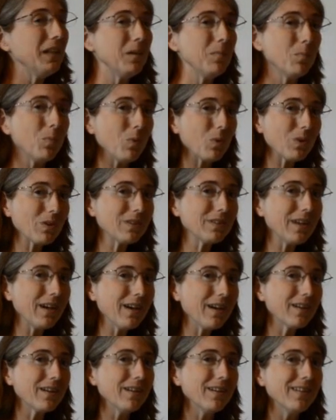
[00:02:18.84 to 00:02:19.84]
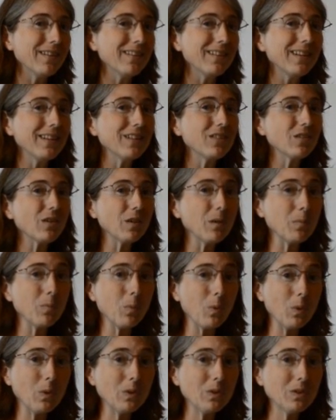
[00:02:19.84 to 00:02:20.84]
Importar, things are
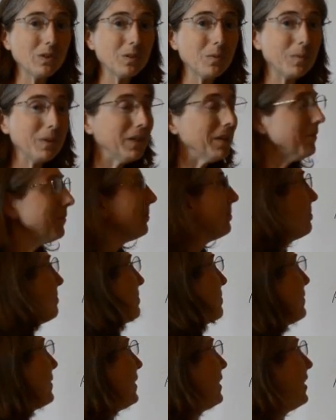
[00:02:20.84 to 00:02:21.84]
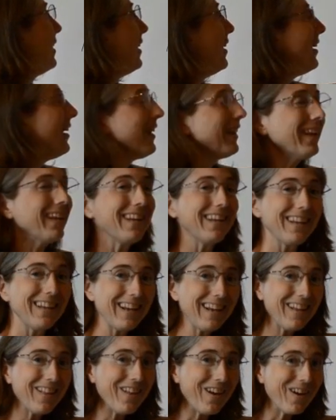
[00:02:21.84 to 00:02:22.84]
important to me.
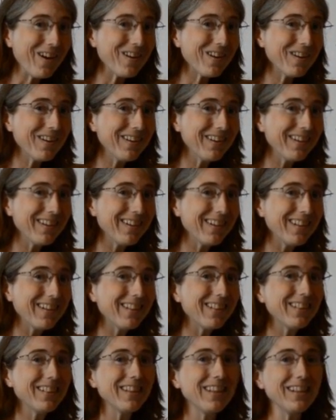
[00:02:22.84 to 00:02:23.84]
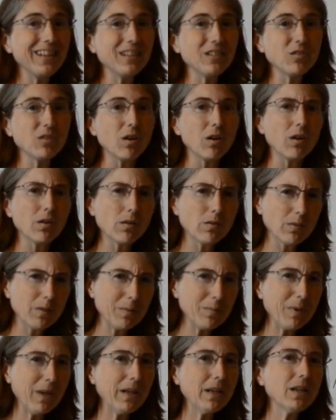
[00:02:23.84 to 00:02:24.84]
Quedar, things are
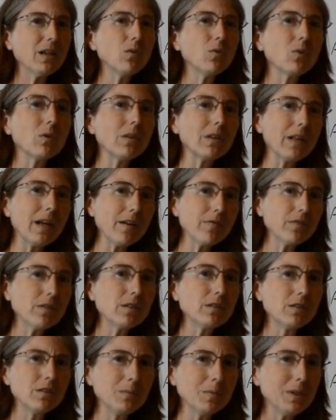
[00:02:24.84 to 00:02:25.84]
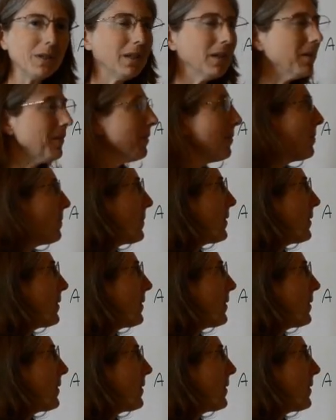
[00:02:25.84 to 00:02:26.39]
remaining or left to me.